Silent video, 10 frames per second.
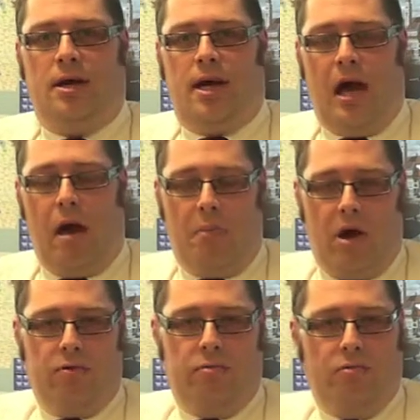
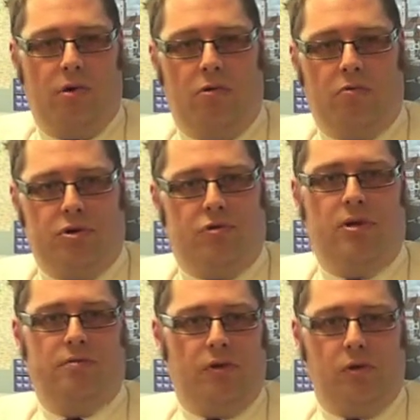and
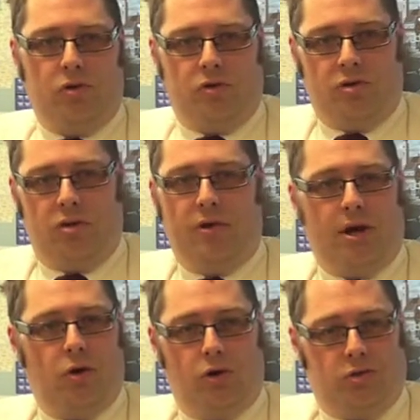retrieve the
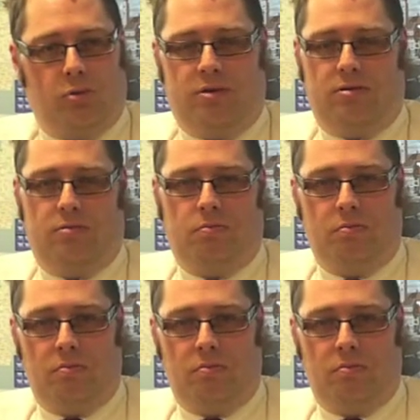records with